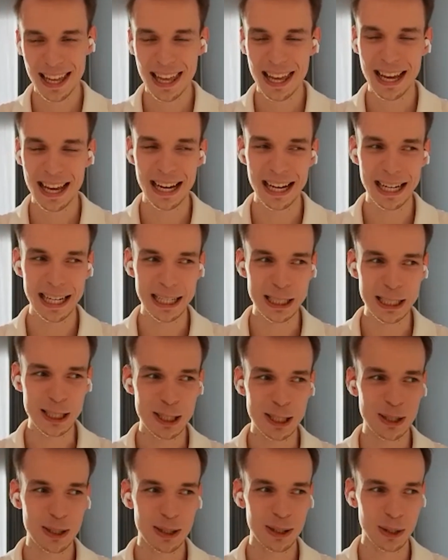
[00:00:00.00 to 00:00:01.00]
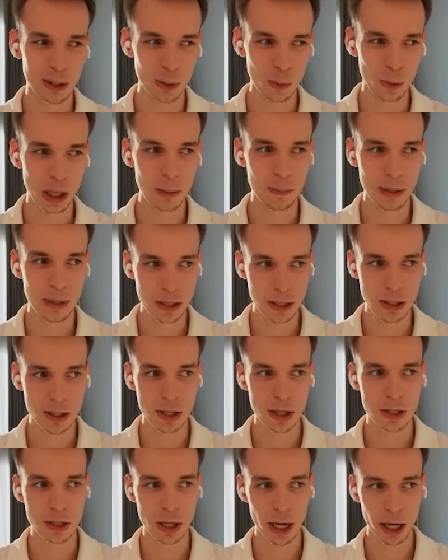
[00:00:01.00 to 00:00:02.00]
and the way
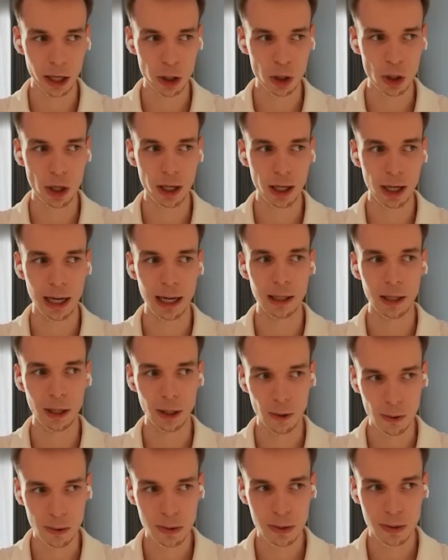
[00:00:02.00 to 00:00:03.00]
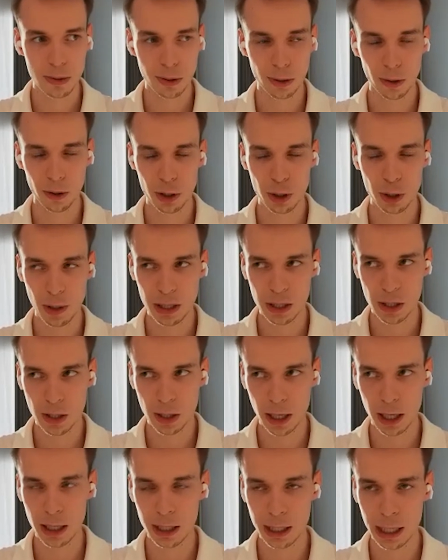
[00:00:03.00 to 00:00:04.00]
businesses actually can use knowledge bases
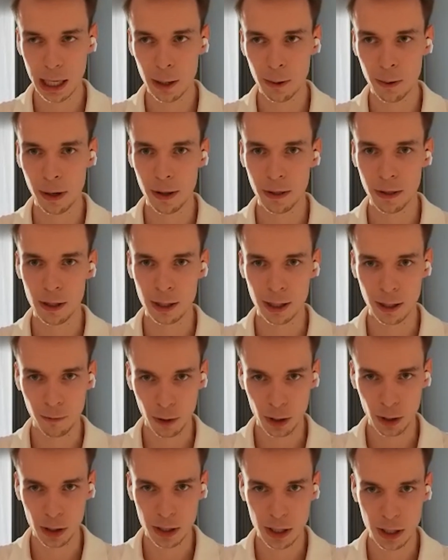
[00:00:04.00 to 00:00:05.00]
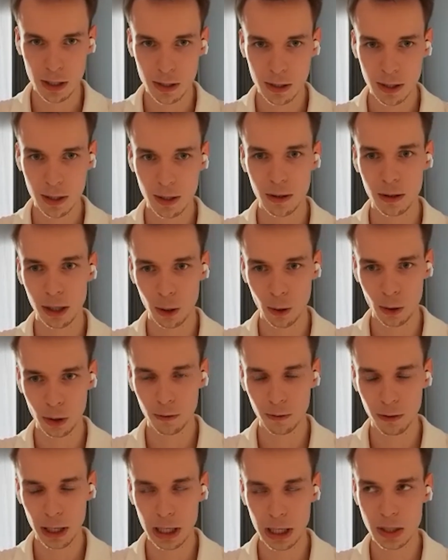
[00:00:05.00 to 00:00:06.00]
right now and the difficulties they're going to
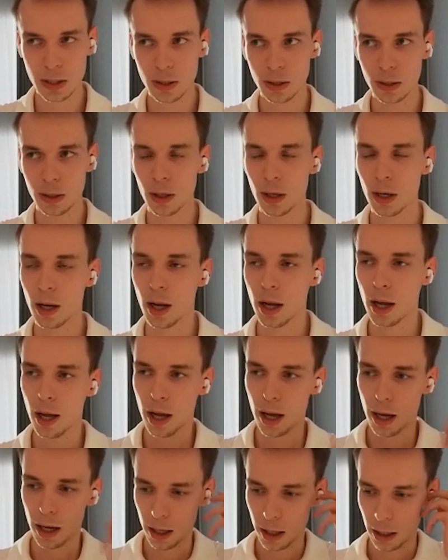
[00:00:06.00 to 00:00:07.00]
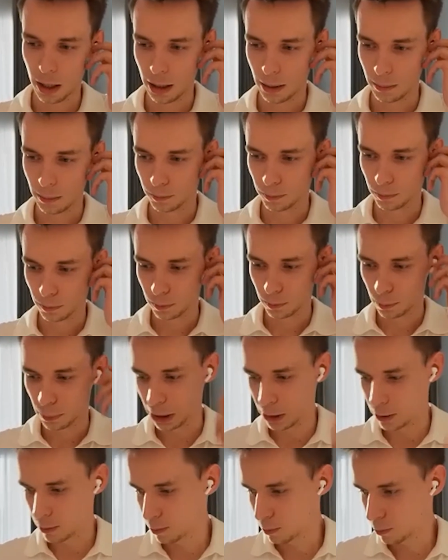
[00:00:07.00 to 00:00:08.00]
face.
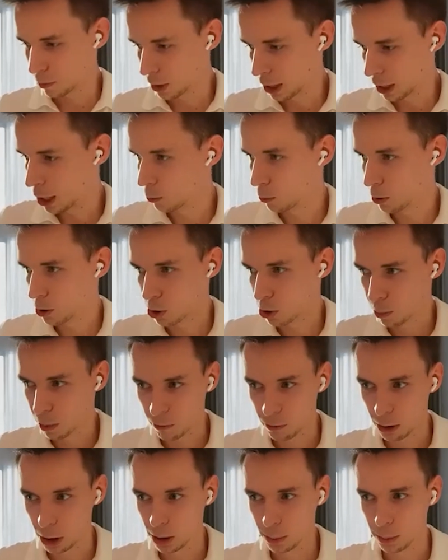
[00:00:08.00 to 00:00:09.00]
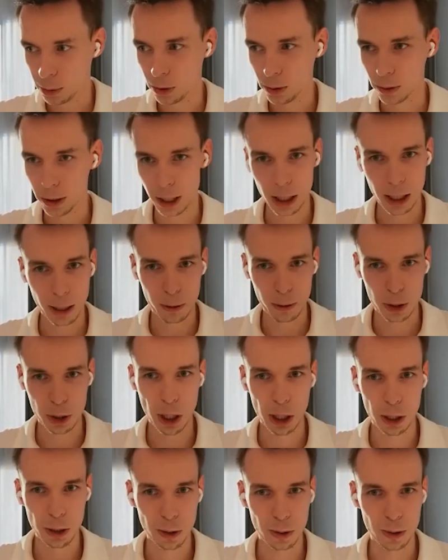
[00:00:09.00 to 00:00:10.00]
But yeah, it was super valuable. Really
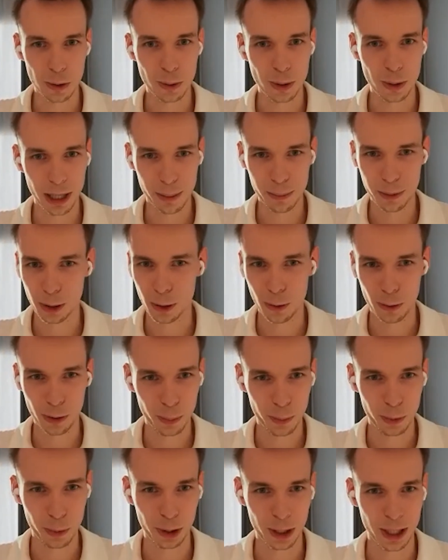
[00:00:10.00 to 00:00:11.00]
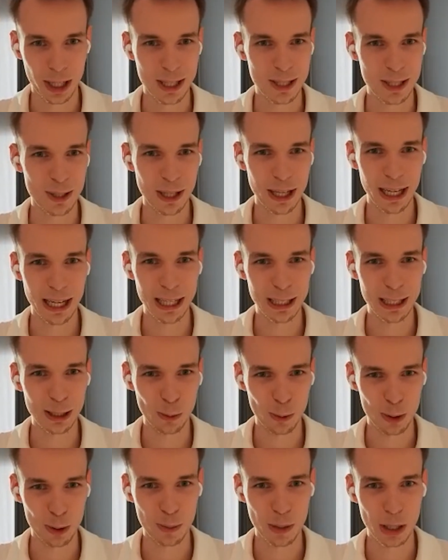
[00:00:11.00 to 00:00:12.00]
appreciate you coming on the podcast, and it
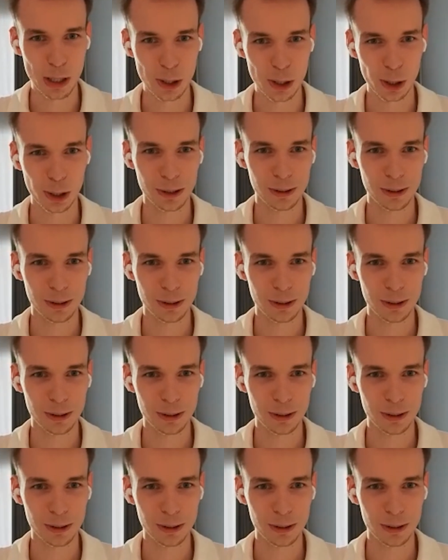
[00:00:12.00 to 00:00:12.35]
was amazing.